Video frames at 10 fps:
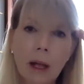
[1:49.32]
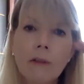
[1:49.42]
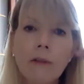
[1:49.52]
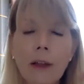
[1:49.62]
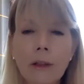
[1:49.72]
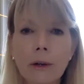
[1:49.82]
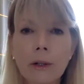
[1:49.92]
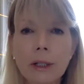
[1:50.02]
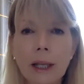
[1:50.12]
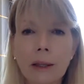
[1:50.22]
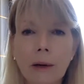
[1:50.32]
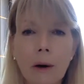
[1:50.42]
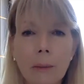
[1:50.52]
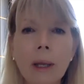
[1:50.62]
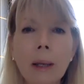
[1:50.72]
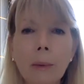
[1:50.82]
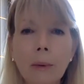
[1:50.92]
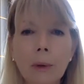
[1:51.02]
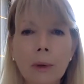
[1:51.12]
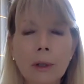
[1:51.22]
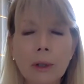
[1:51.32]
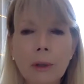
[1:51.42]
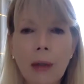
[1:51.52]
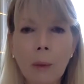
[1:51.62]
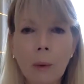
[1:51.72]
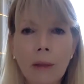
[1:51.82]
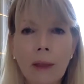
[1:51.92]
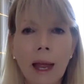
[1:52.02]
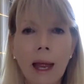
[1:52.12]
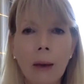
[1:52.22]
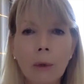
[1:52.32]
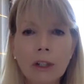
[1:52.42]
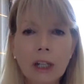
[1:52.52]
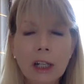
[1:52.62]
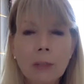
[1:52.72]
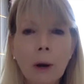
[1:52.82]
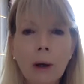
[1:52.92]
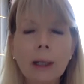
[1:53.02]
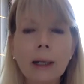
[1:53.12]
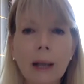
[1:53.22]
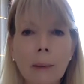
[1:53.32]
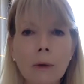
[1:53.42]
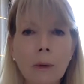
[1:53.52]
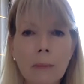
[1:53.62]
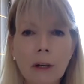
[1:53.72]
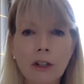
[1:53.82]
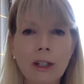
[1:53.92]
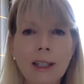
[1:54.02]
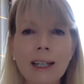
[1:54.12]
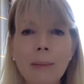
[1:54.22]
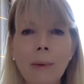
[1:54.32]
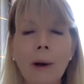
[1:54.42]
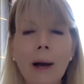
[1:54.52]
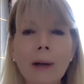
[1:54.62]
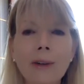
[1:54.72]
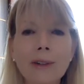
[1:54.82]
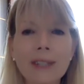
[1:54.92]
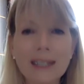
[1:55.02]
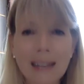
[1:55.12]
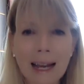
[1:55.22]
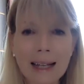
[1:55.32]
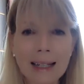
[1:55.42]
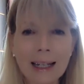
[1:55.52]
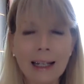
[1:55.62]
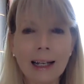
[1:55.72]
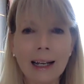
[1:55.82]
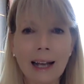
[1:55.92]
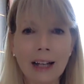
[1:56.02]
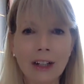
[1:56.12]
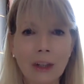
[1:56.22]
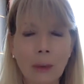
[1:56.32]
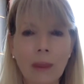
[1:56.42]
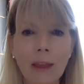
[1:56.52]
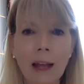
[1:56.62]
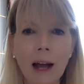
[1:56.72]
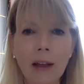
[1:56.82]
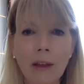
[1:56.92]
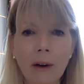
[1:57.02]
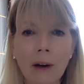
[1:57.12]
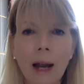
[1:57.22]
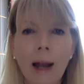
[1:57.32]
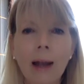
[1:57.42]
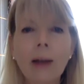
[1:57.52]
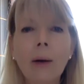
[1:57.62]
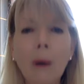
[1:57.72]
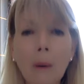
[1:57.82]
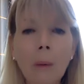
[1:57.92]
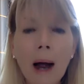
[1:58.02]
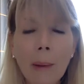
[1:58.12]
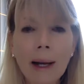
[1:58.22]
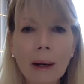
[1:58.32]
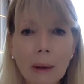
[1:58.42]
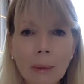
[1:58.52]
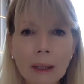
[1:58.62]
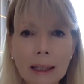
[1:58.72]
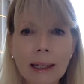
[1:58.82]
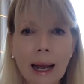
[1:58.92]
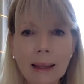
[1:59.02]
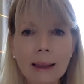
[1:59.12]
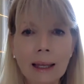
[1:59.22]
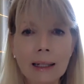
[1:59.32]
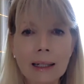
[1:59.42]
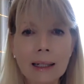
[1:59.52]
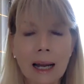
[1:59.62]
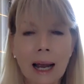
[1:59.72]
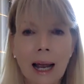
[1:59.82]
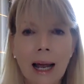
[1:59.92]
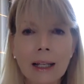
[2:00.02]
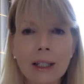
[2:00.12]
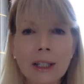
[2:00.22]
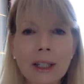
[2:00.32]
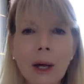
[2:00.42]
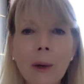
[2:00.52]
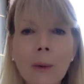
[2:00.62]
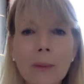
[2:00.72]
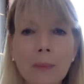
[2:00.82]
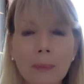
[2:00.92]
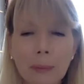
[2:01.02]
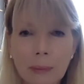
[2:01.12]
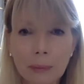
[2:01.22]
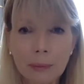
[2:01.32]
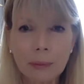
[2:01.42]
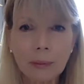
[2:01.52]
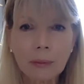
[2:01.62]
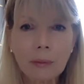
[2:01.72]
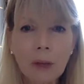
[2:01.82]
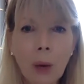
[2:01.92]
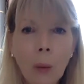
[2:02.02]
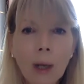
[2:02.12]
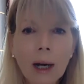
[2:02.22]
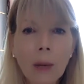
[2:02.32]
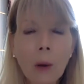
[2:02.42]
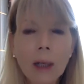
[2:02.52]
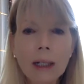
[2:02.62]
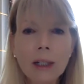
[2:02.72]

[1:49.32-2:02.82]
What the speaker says: feathers, that there are people you can do that with, which each party can come to a much deeper understanding and connection with the other and go, oh, wow, I really get this. And so what I wanted